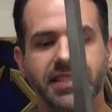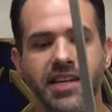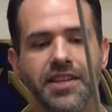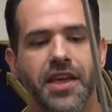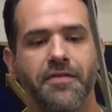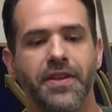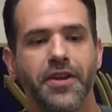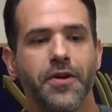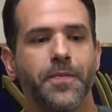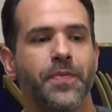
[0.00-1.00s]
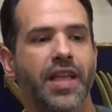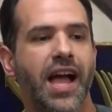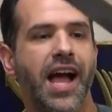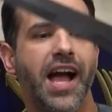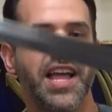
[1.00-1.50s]
said in that video,
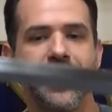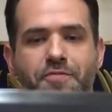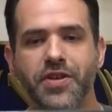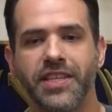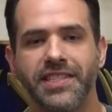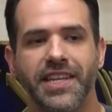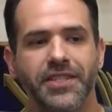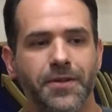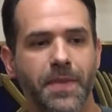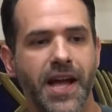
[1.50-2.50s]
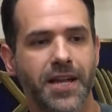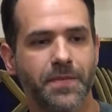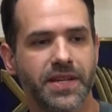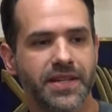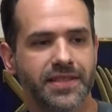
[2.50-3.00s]
it really takes you back
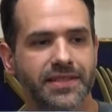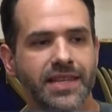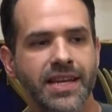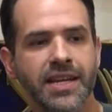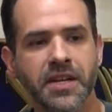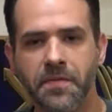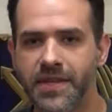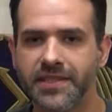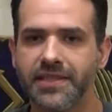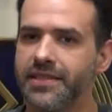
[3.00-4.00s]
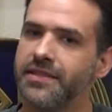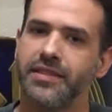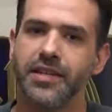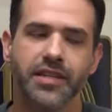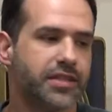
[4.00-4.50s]
because this isn't
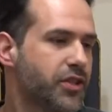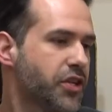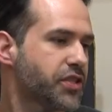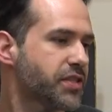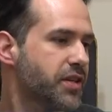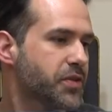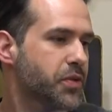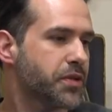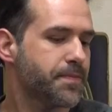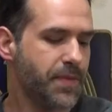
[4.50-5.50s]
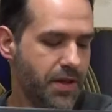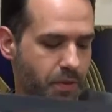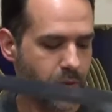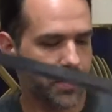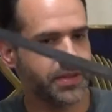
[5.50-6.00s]
the largest longsword in
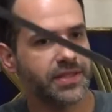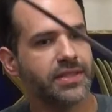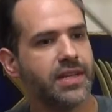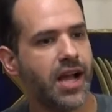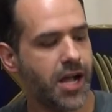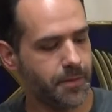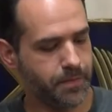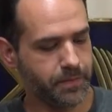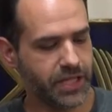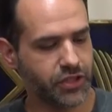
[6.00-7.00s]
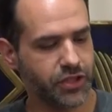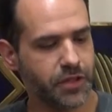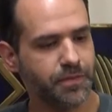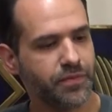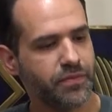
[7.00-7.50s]
the world. It's
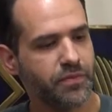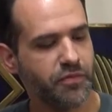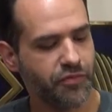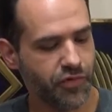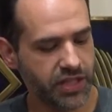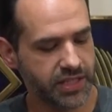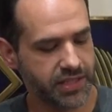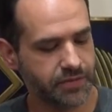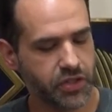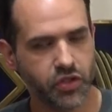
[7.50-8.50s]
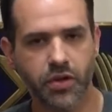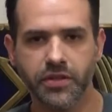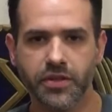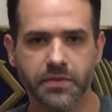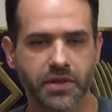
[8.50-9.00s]
actually relatively short
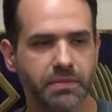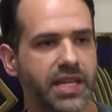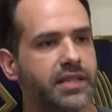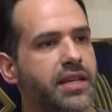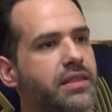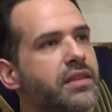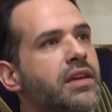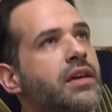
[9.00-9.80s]
in terms of the blade length,